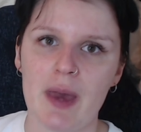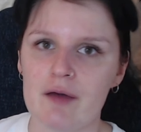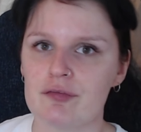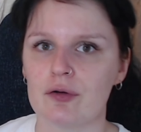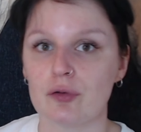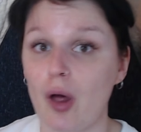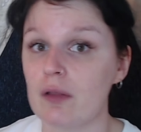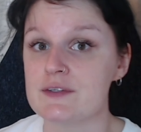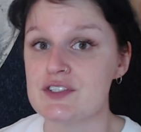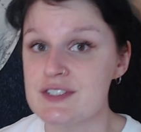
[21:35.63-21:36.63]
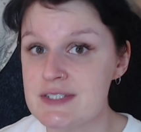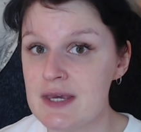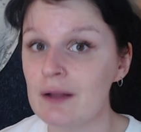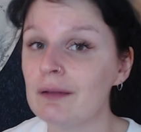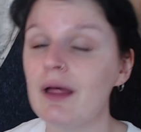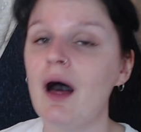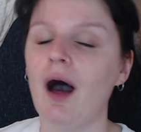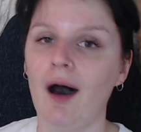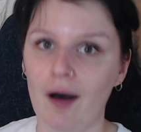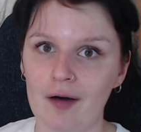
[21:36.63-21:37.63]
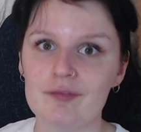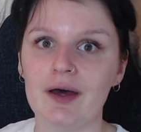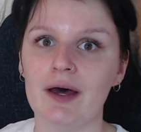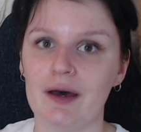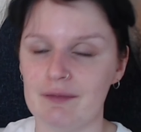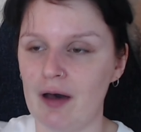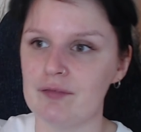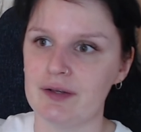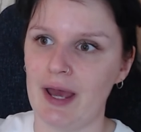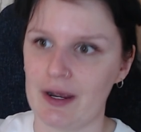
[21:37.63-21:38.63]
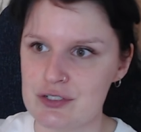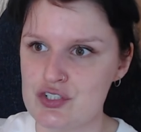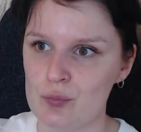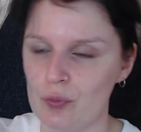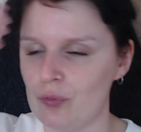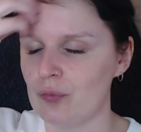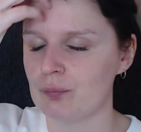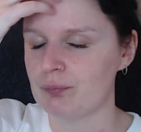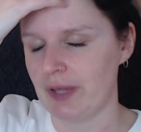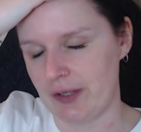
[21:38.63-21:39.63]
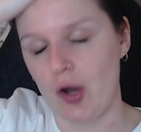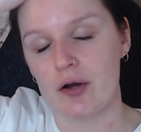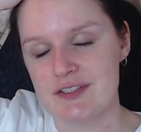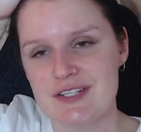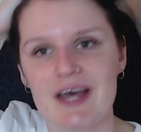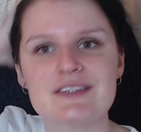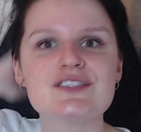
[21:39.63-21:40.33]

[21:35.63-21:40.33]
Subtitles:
effort, knowledge, and skill of an actual like artisan.